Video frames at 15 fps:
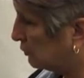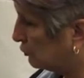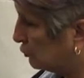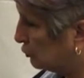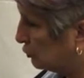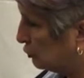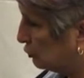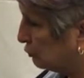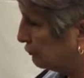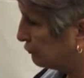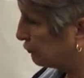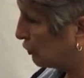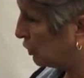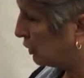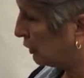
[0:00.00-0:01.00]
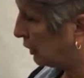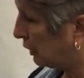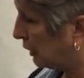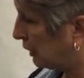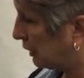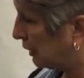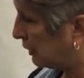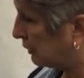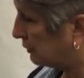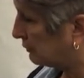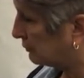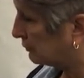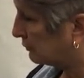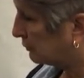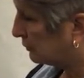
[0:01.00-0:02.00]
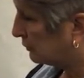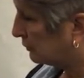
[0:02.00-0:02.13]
two front legs